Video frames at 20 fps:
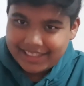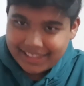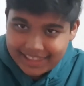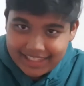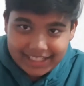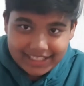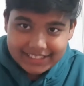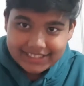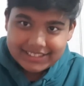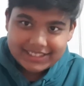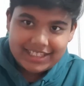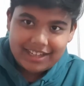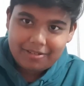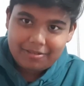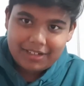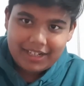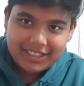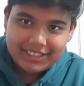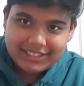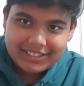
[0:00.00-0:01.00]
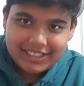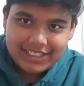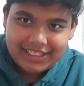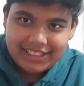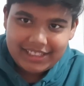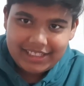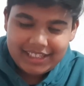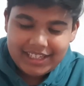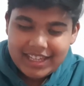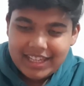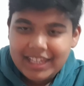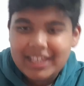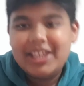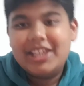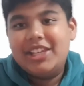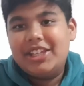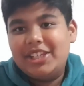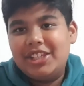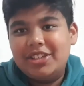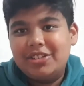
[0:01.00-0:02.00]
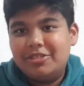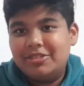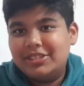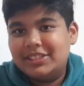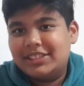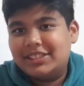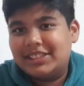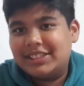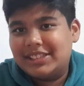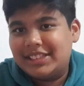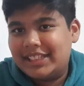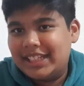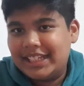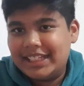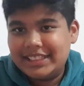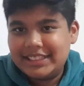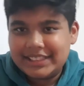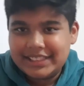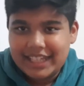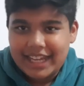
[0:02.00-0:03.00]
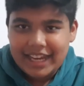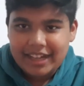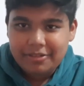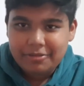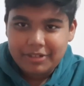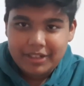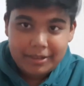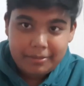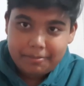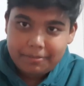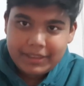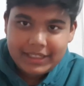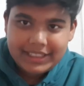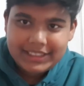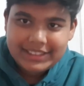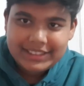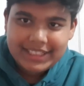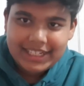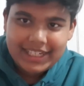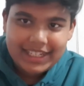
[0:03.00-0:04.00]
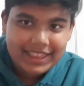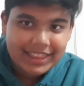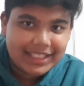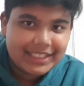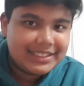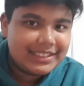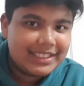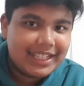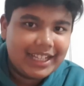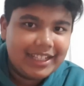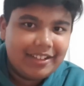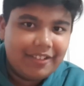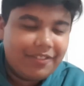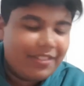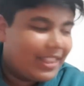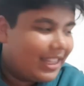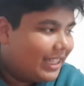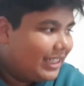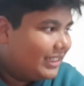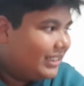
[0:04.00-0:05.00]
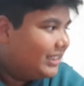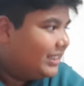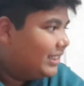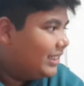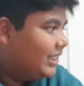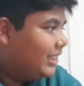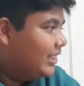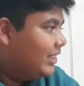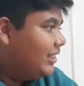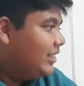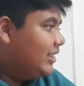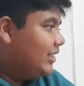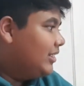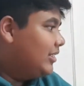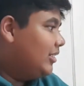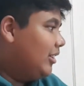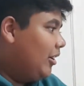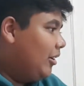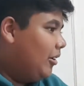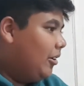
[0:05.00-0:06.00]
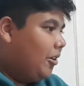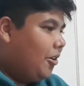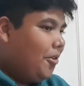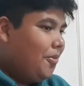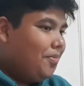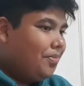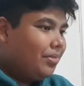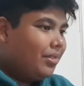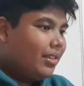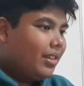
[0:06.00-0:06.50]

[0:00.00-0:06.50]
things that would actually use this and would appreciate this kind of things. So,